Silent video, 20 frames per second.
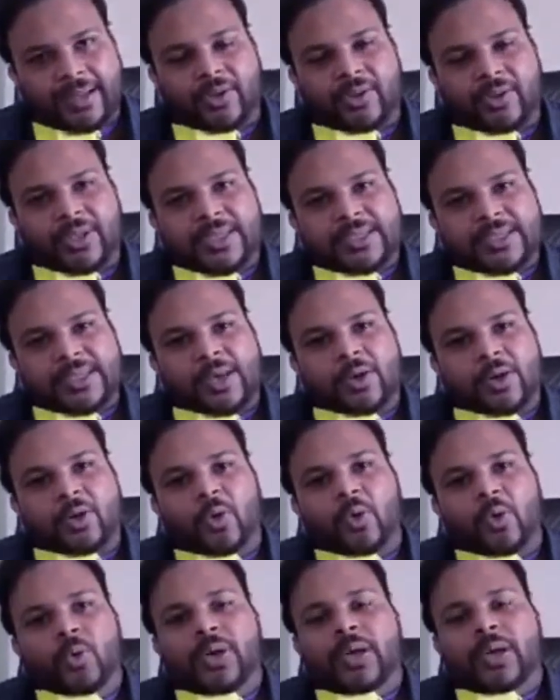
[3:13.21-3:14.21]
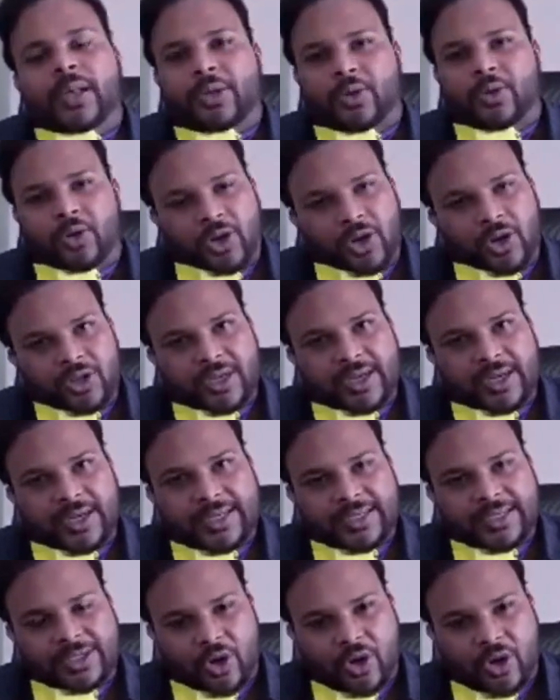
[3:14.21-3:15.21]
Now these include neurological
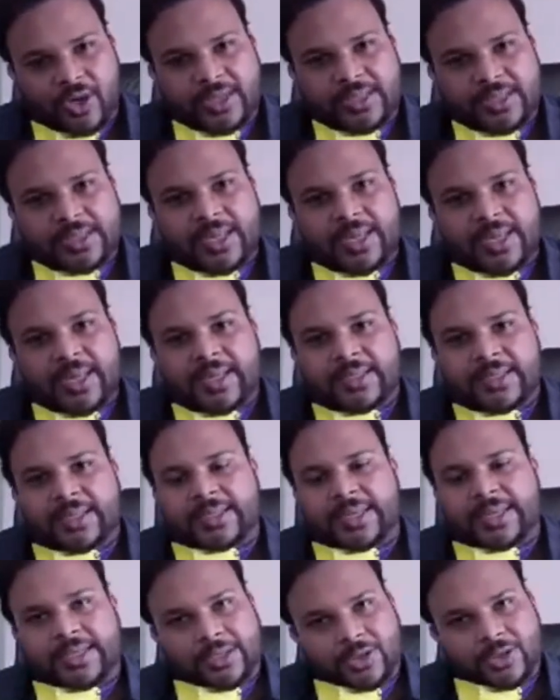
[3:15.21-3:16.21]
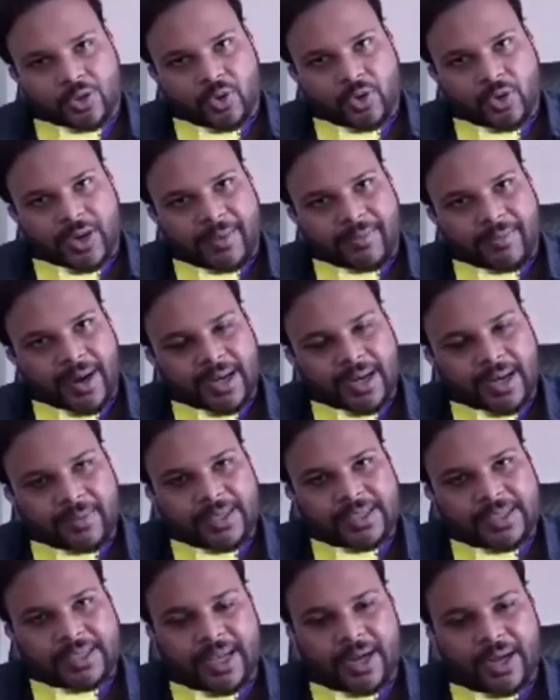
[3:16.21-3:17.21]
disorders such as stroke and
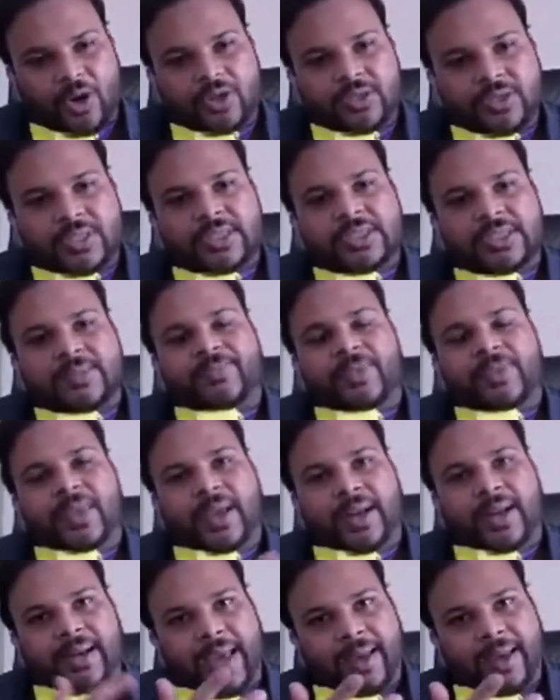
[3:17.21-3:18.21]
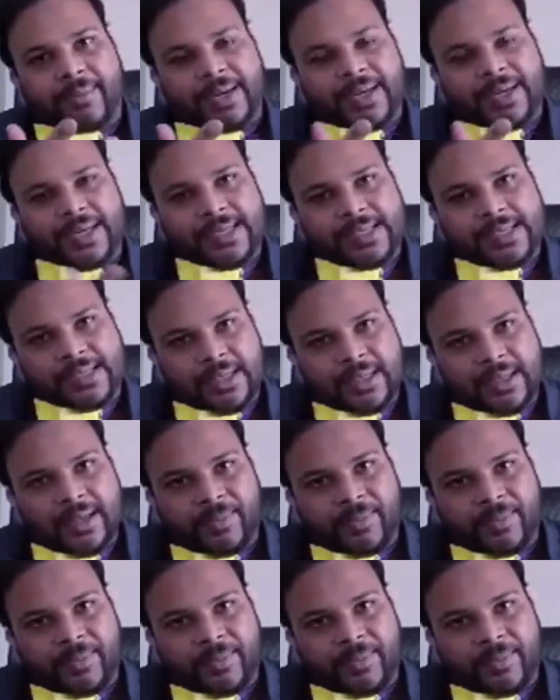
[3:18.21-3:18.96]
multiple sclerosis, diabetes,